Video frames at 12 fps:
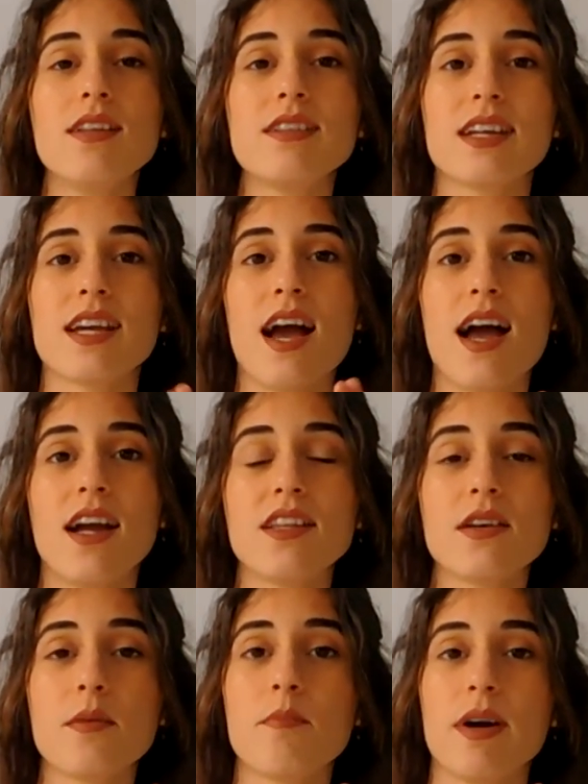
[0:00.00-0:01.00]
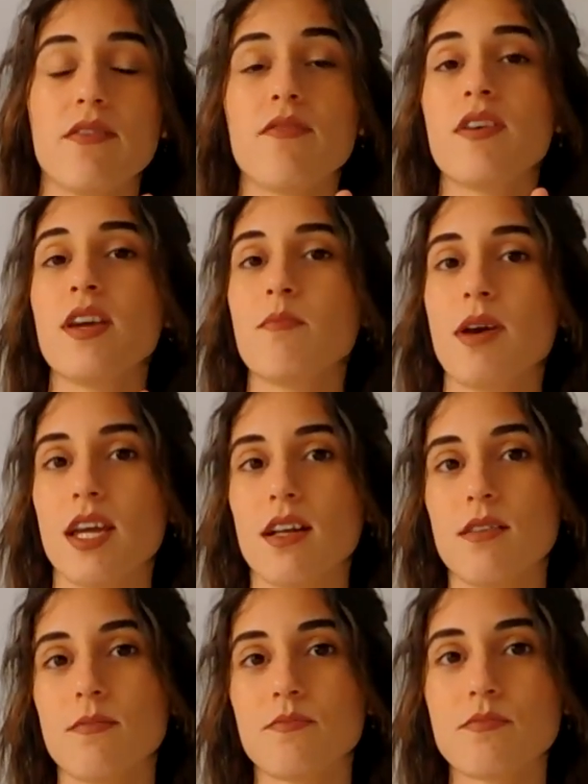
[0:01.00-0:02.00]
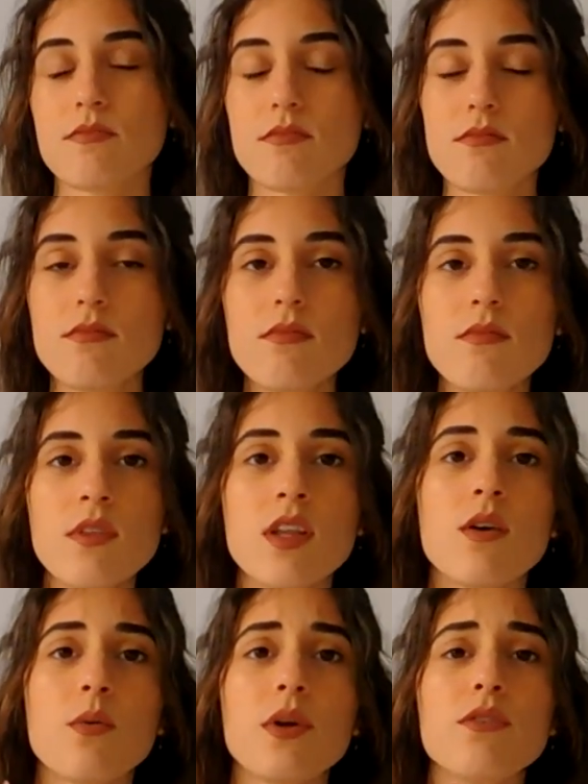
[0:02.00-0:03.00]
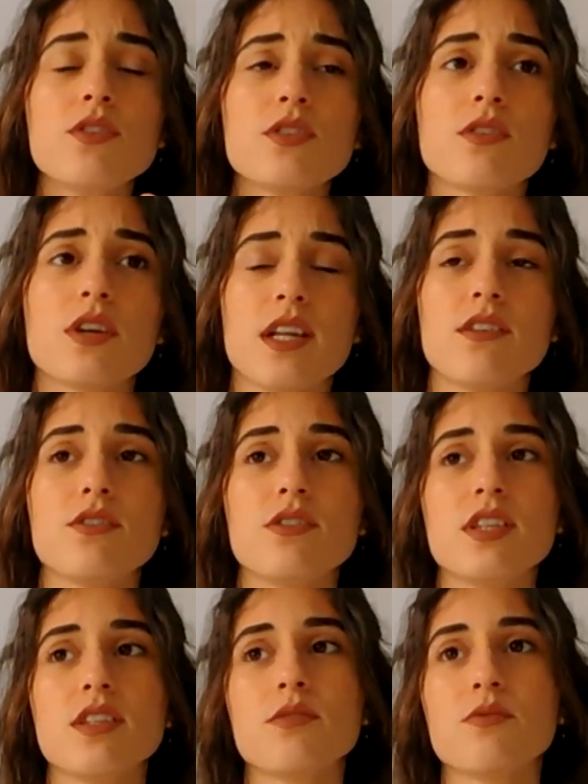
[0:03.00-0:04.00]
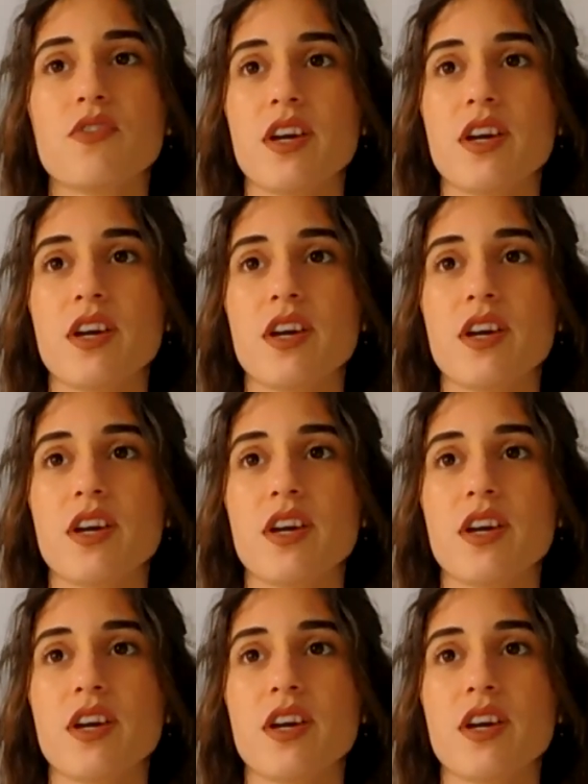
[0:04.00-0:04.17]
and the cat but female. We also can do